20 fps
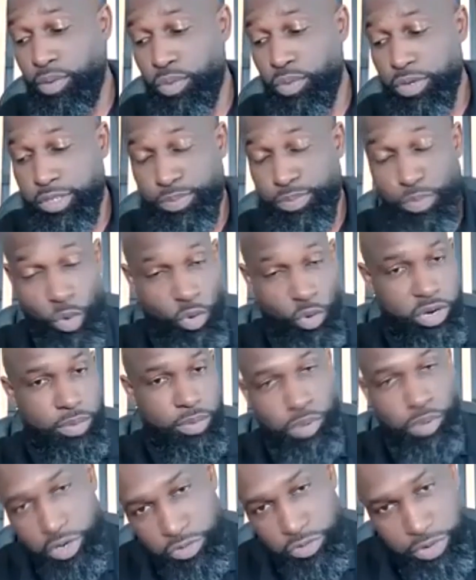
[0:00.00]
was born in
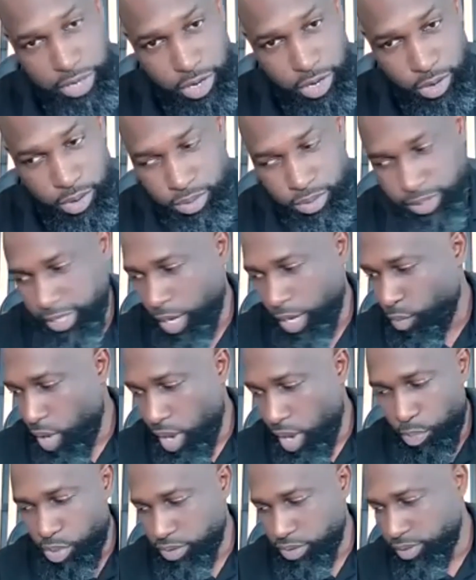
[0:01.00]
Puerto Rico, San
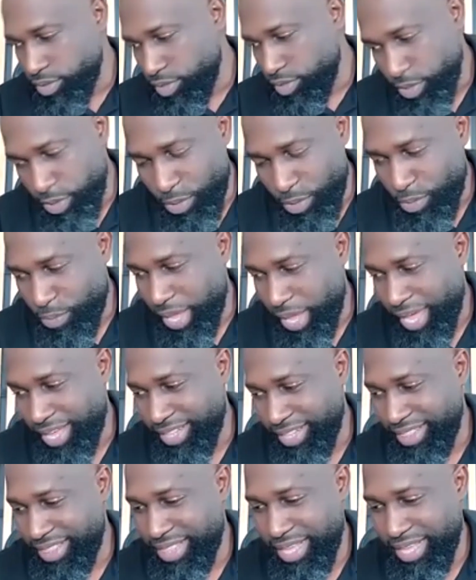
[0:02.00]
Juan, Puerto Rico,
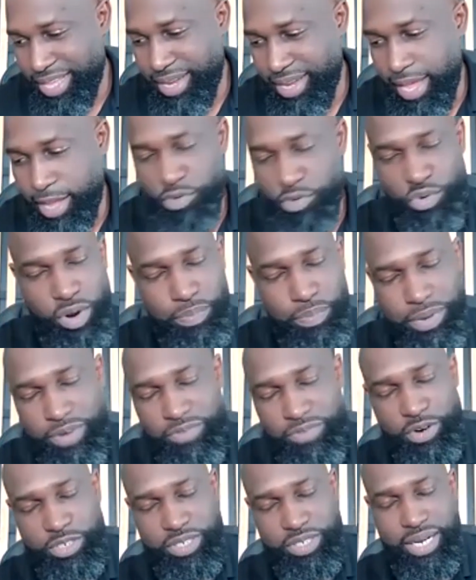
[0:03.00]
and then I grew up in the
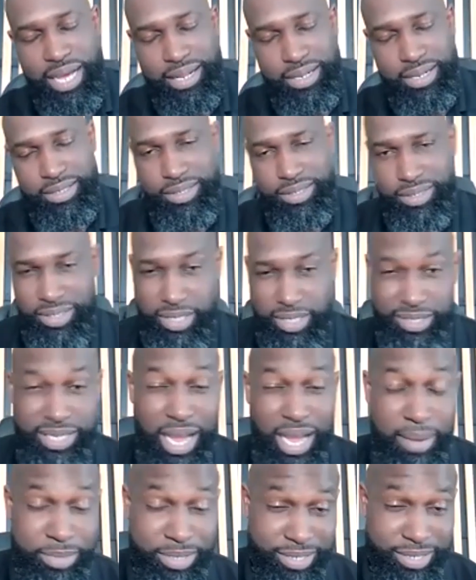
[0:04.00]
Virgin Islands, St.
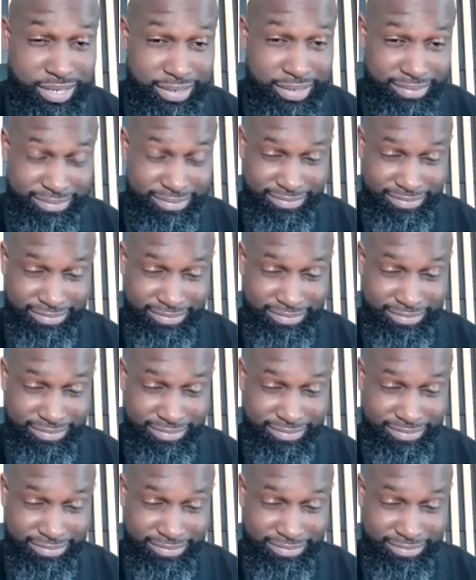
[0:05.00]
Thomas.